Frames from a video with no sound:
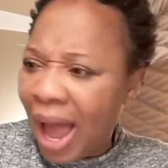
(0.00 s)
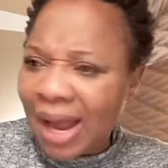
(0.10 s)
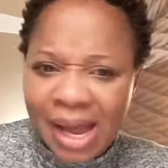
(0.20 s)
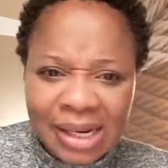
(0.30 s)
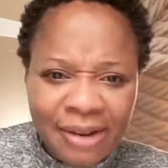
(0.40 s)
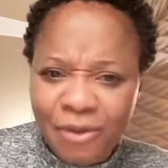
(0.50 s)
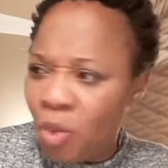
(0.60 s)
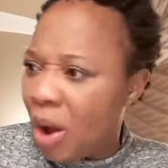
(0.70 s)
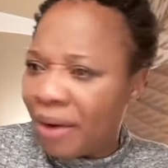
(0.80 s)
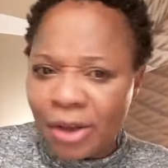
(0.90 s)
I can't leave you.
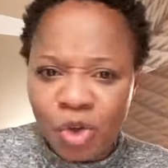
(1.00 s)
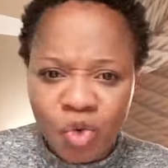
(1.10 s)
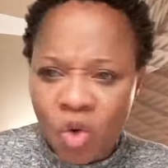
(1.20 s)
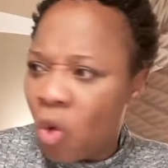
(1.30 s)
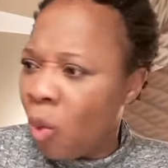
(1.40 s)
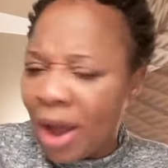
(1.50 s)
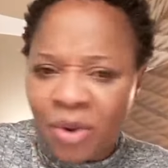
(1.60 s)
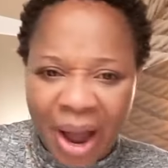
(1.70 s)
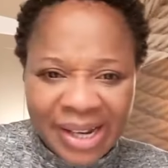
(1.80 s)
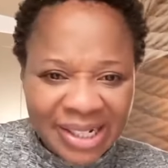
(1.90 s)
Where are you? Why are
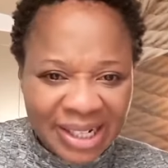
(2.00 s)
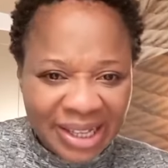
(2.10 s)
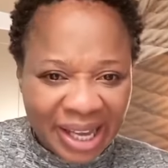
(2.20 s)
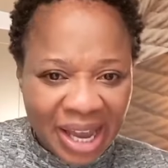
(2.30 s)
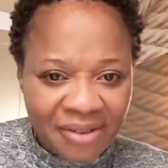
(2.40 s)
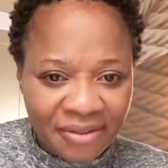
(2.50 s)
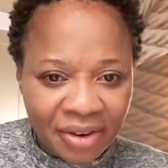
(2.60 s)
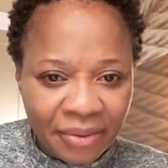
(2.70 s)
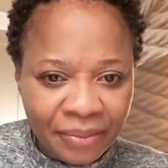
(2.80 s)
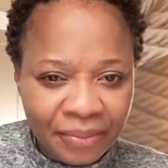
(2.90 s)
you hiding in the cave?
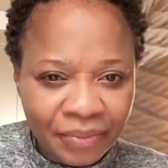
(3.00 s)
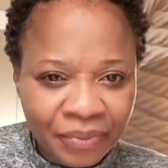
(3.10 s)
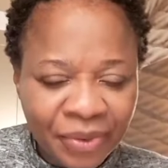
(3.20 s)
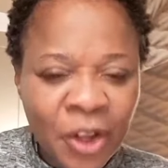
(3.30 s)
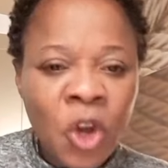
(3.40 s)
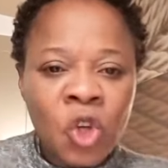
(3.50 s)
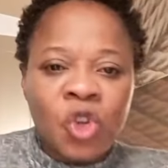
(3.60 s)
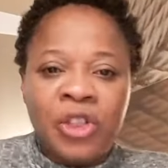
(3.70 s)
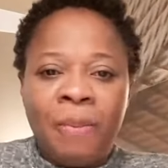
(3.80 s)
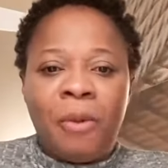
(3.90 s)

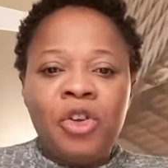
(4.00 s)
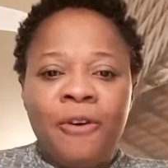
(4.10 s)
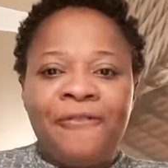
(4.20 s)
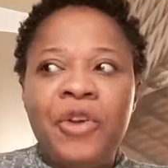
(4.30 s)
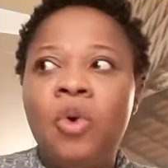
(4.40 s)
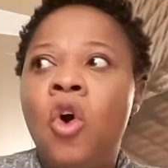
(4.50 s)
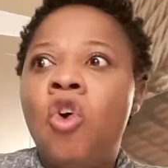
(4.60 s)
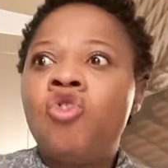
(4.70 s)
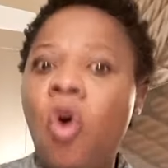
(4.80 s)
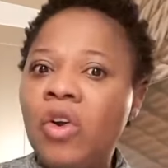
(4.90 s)
So the more you feel
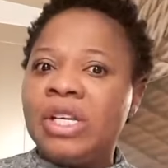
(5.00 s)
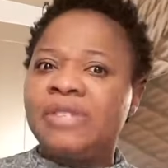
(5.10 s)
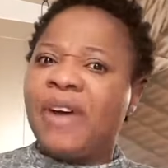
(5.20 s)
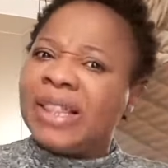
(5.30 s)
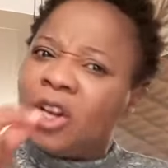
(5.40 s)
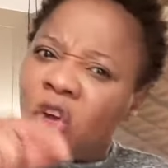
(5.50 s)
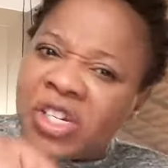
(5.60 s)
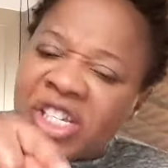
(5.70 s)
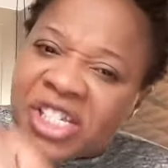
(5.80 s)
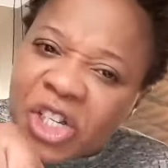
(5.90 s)
God is far, the Lord is